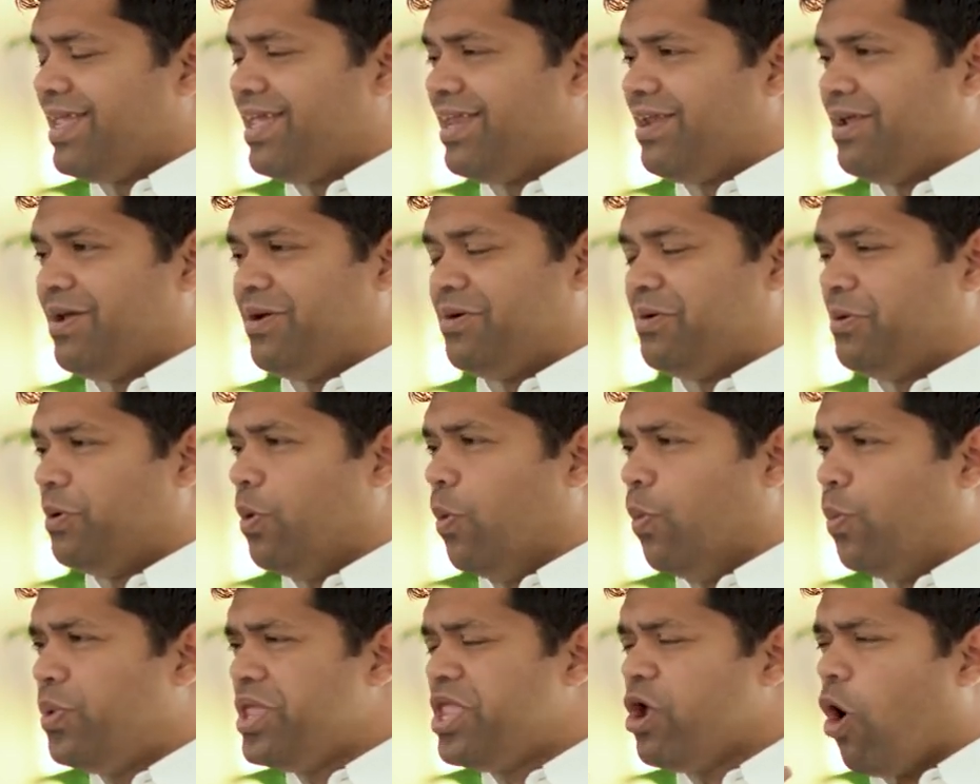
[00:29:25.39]
You know,
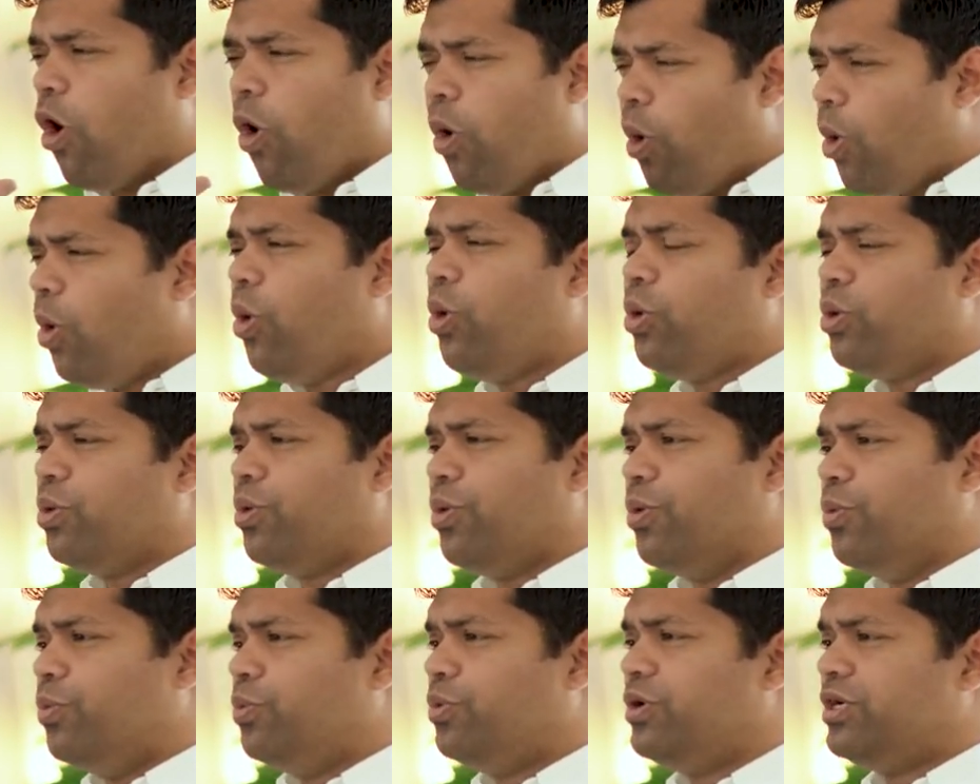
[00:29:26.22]
we
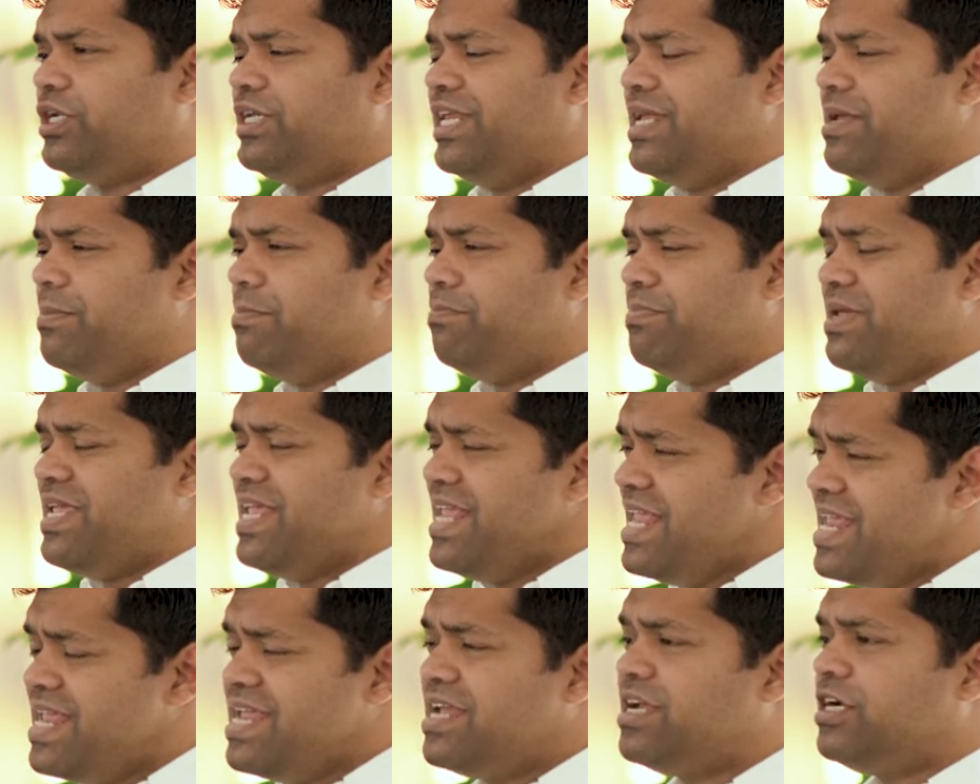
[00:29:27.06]
all would be
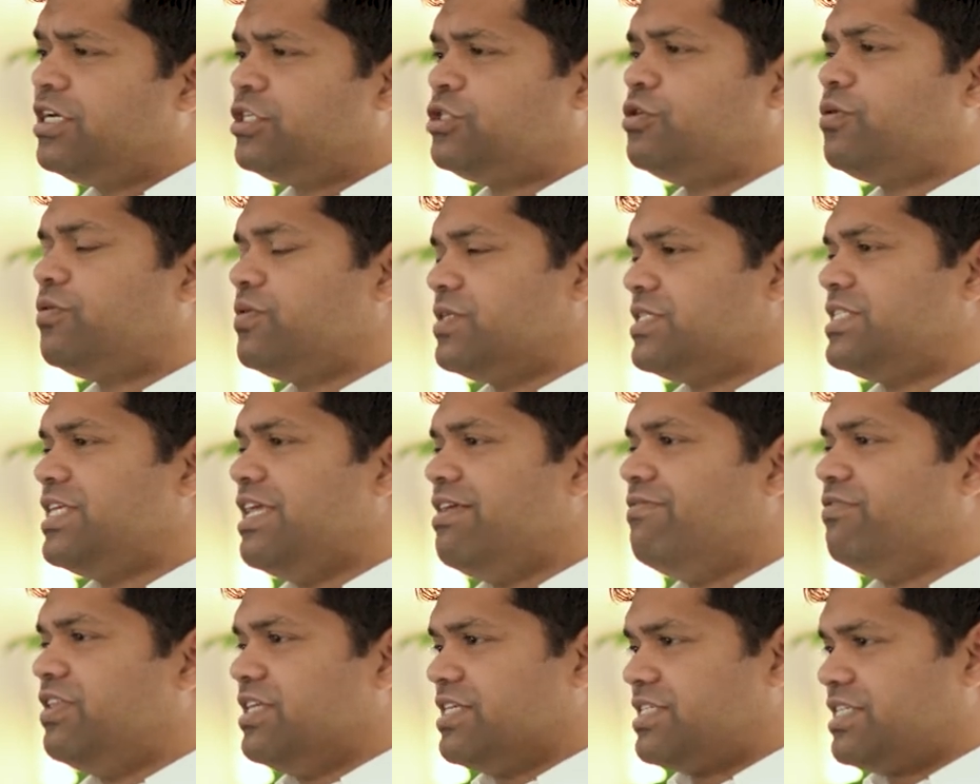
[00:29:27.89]
eager to
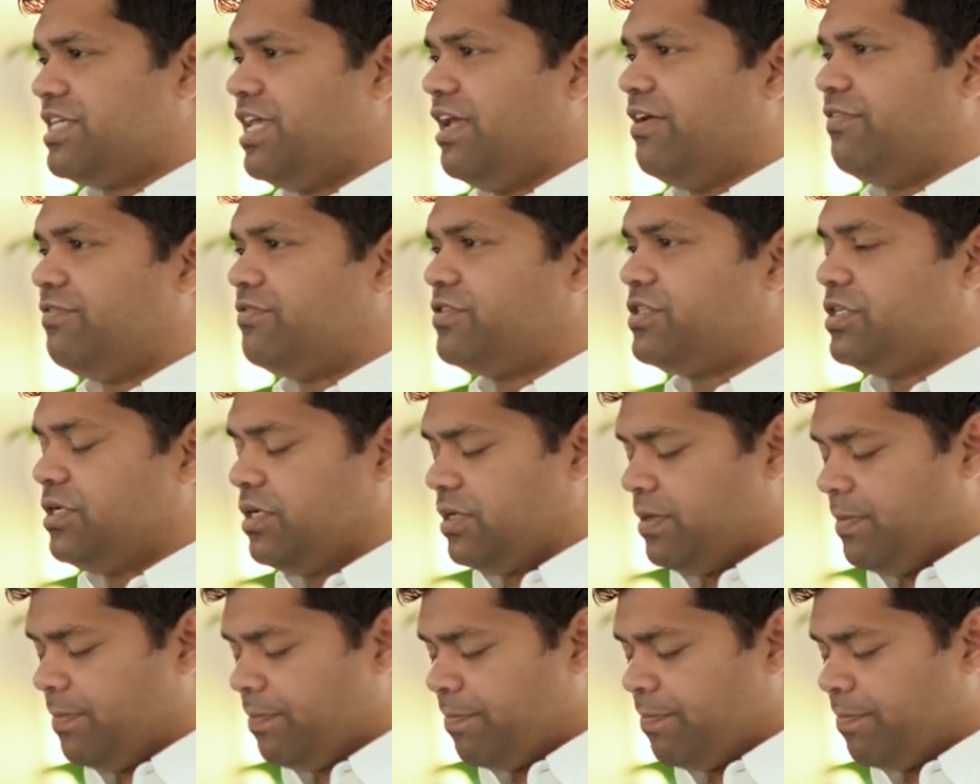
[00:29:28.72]
receive this gift.